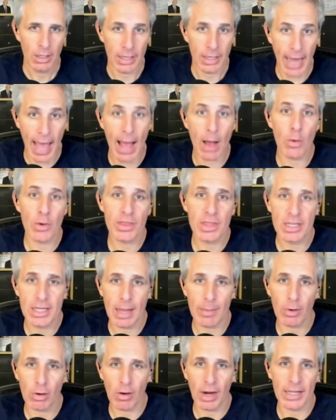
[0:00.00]
Now with the
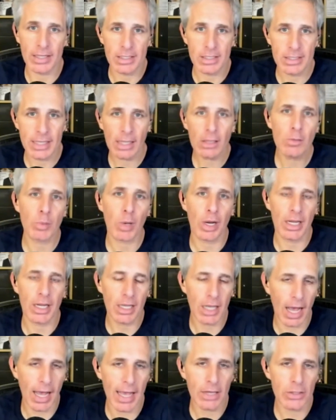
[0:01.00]
Democrats
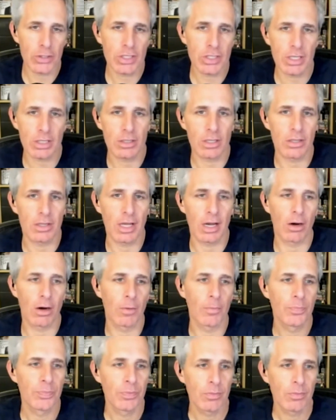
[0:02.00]
celebrating, I actually think that they're